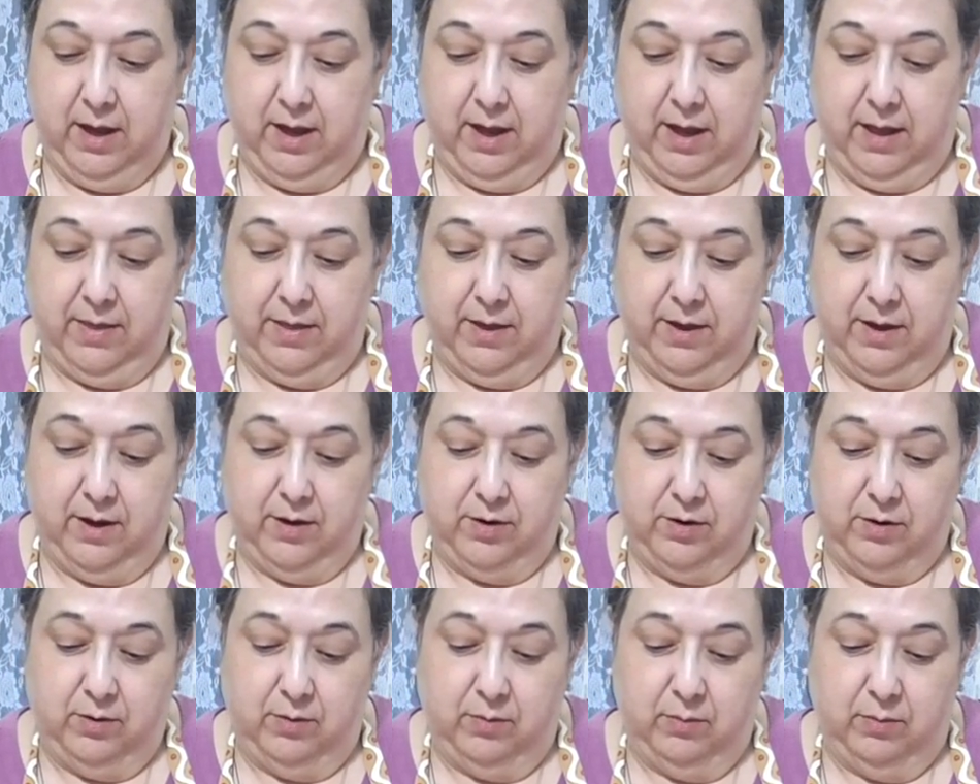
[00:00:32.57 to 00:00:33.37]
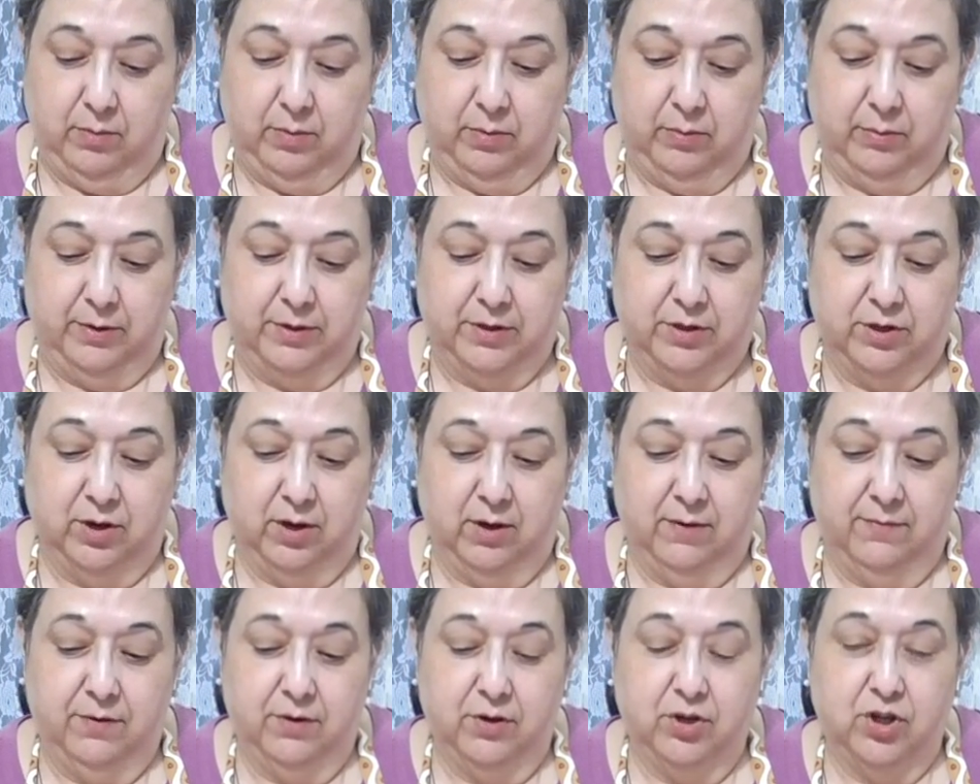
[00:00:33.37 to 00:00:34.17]
And then you rinse
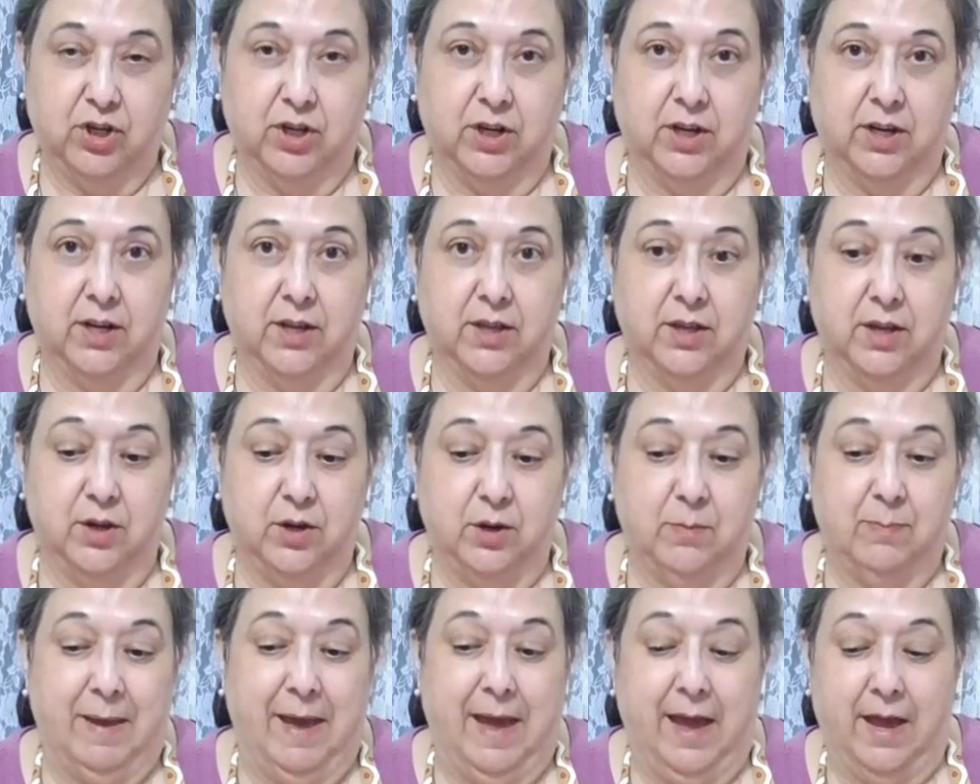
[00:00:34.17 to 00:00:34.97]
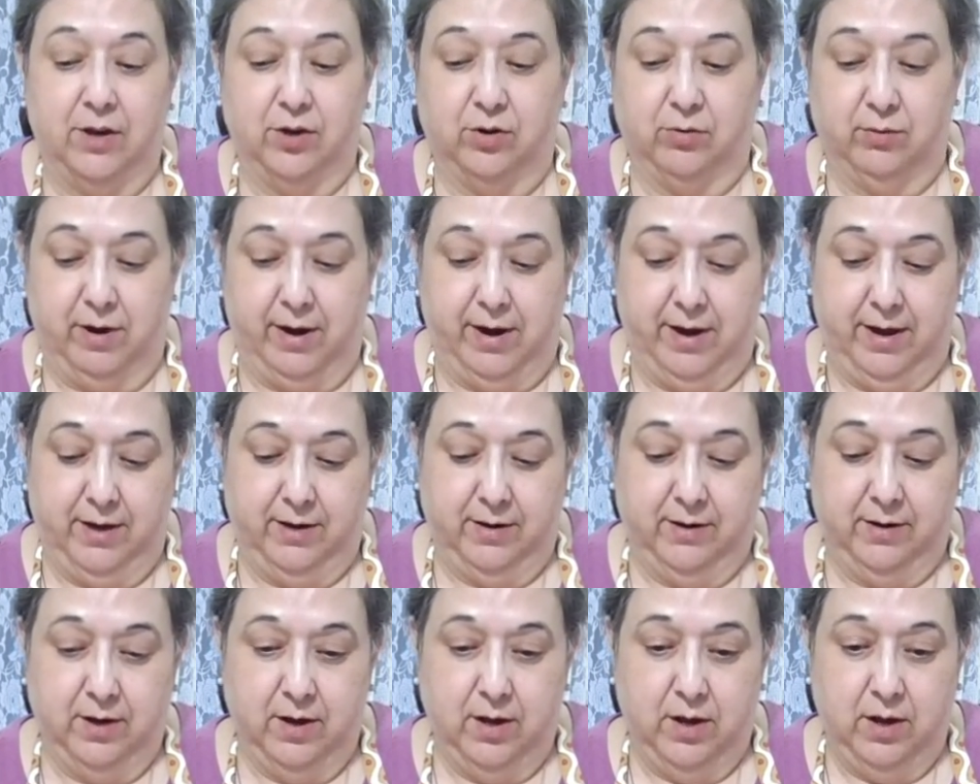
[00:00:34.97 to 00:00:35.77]
off your chicken. Then you pat dry
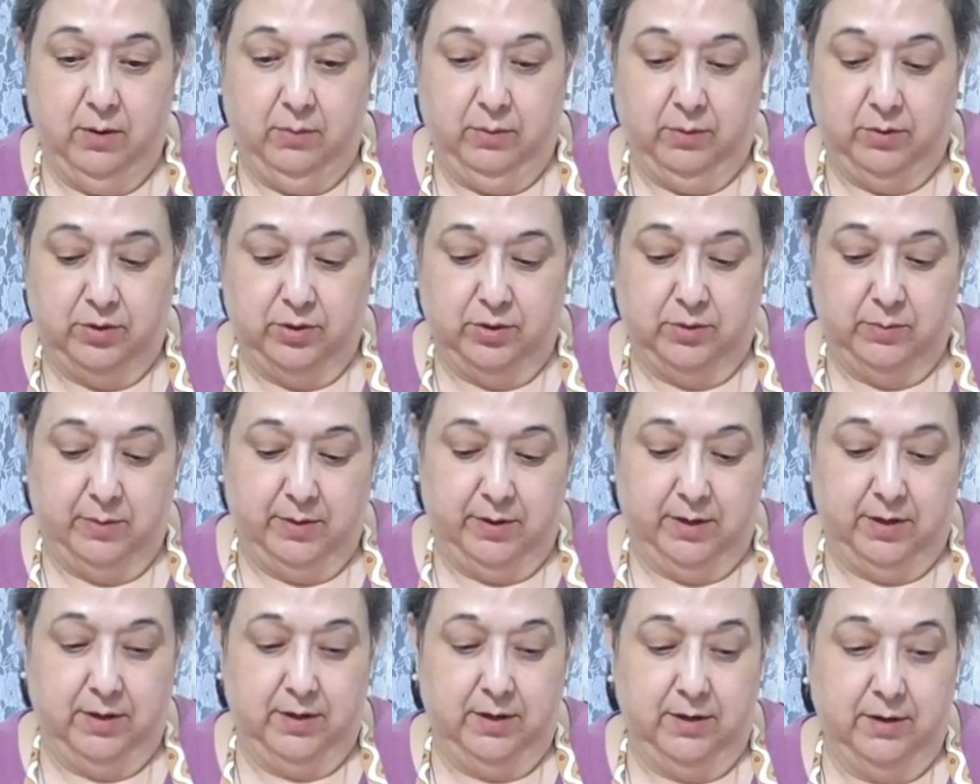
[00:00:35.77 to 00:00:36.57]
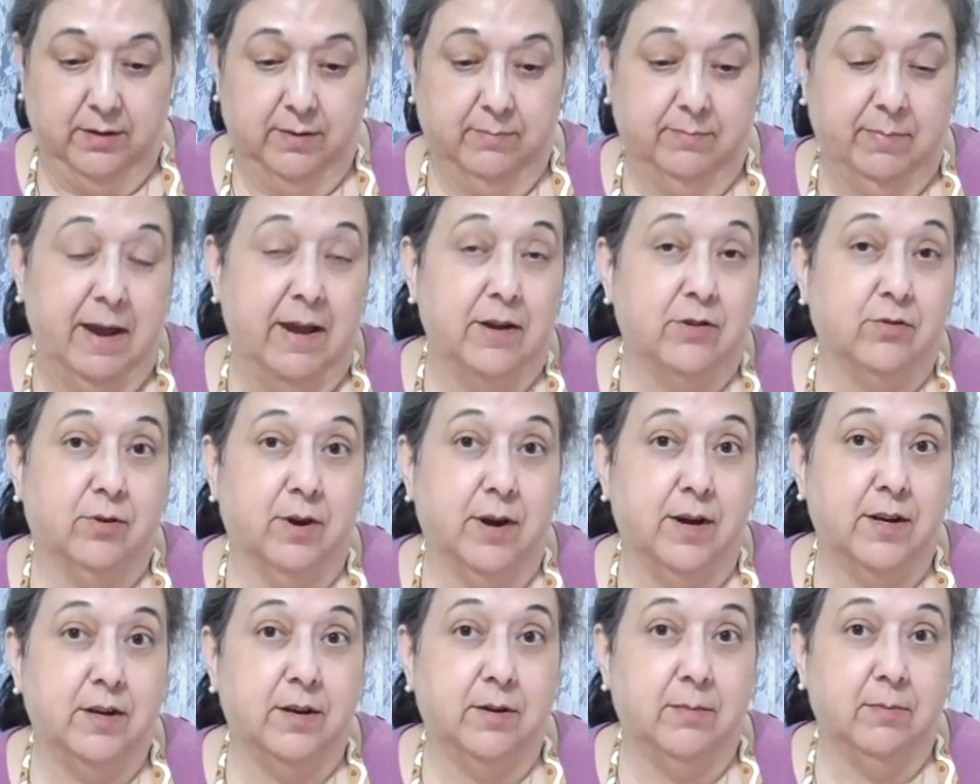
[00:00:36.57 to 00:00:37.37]
it, which is what I did. And pat
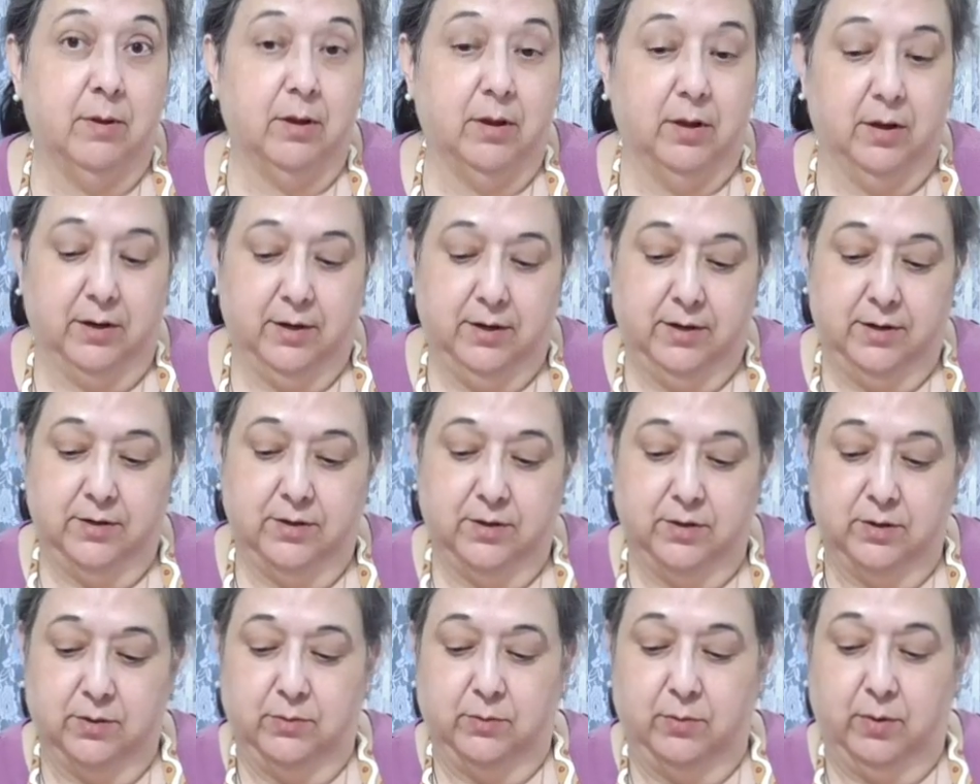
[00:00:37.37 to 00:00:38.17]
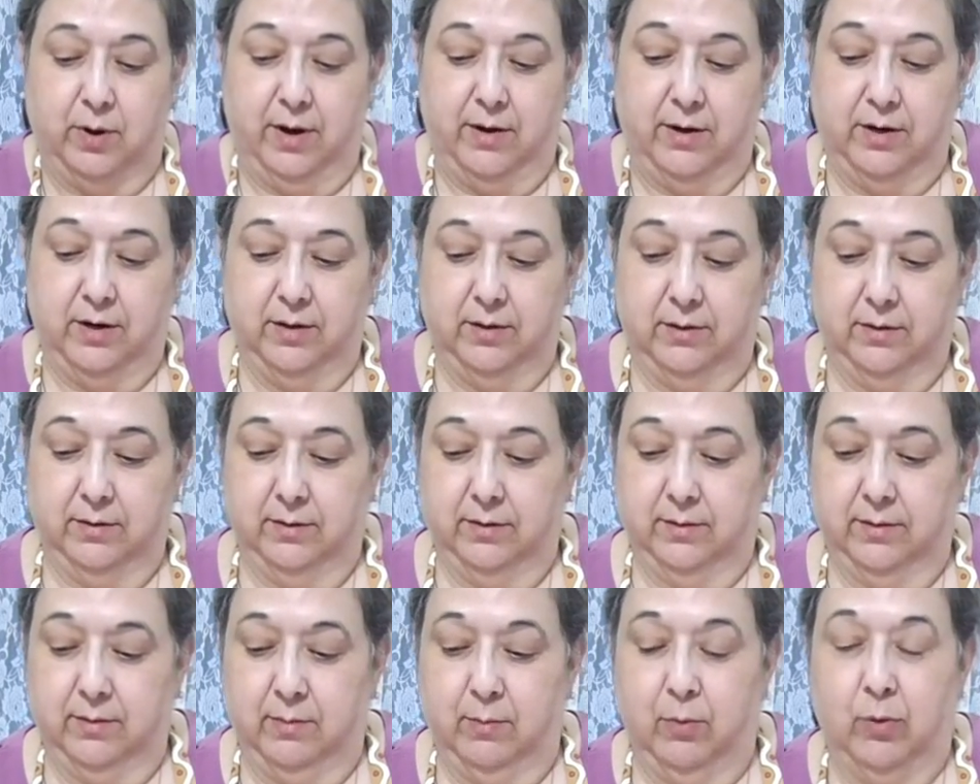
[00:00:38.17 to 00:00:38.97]
drying it, all it is drying it,
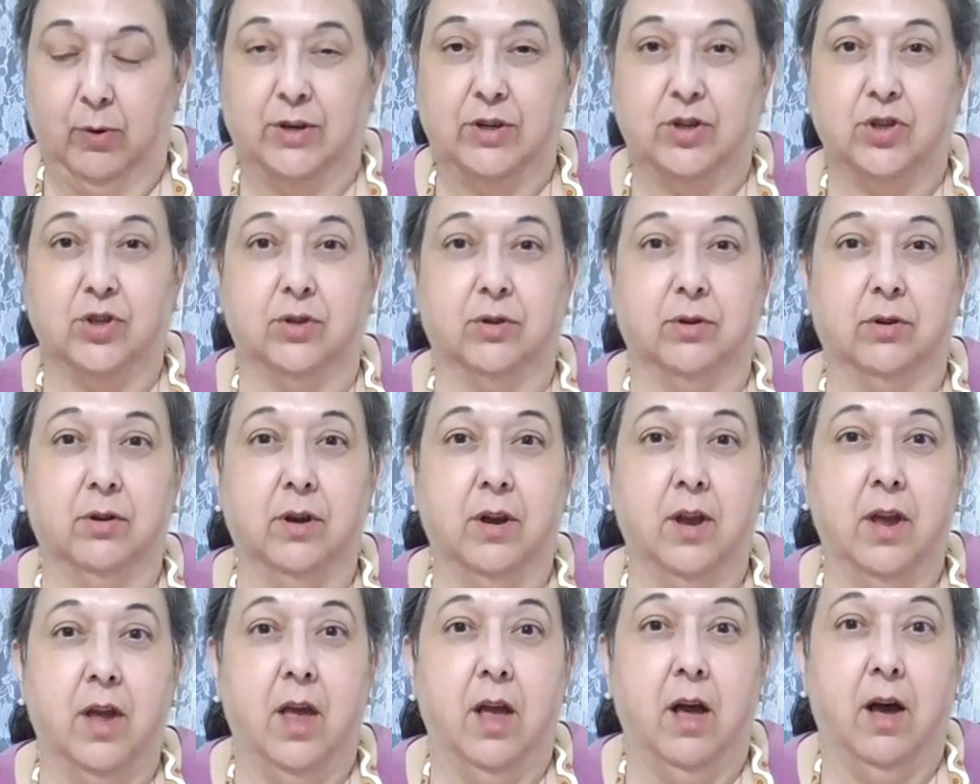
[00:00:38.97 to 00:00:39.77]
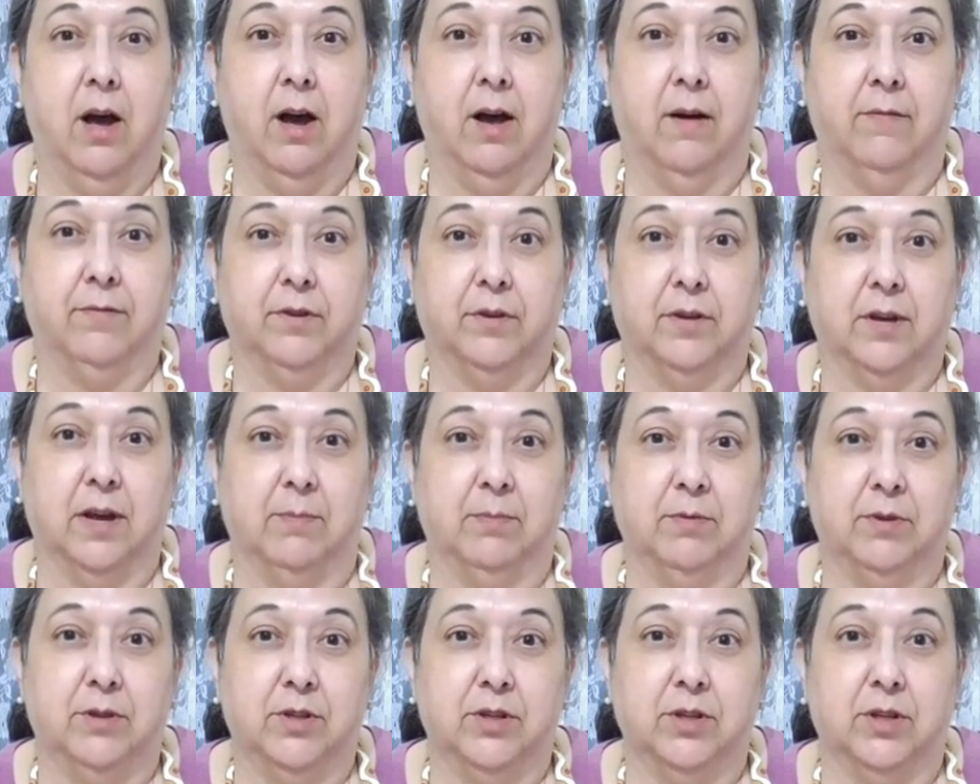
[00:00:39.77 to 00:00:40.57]
the moisture off the
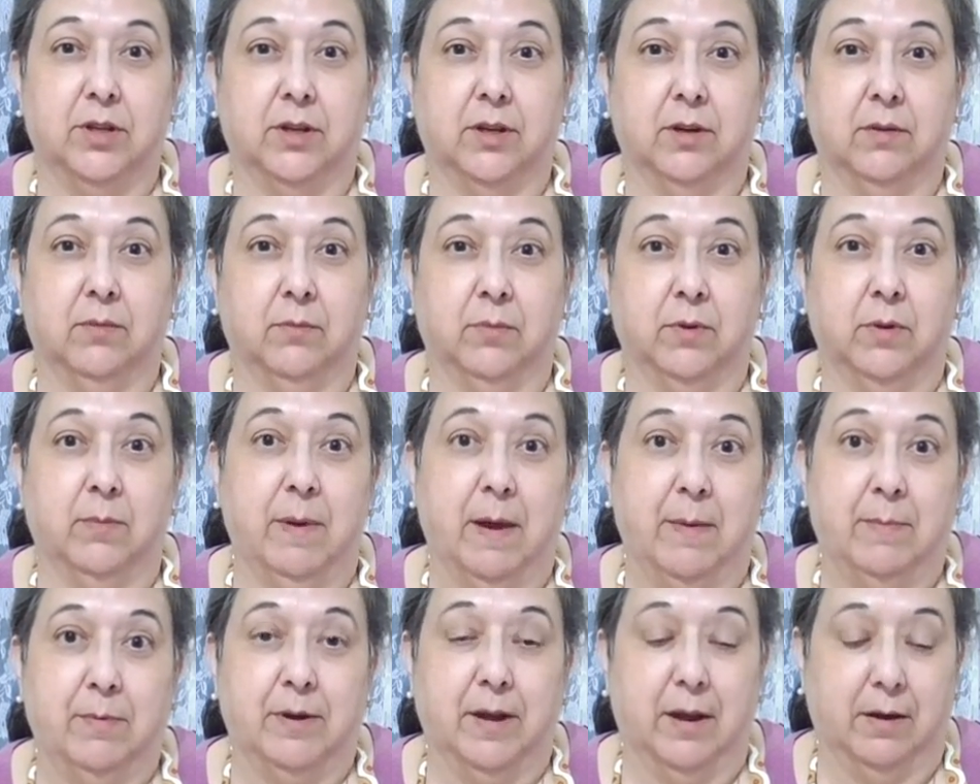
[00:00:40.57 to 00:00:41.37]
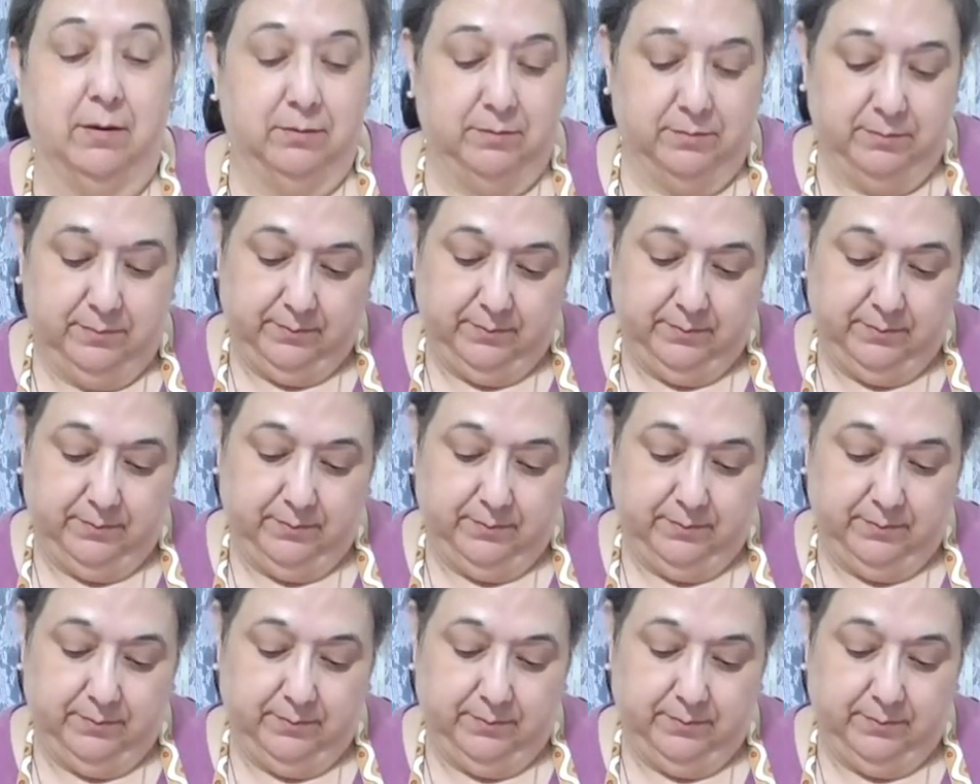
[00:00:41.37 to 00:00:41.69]
top of the chicken with a paper towel.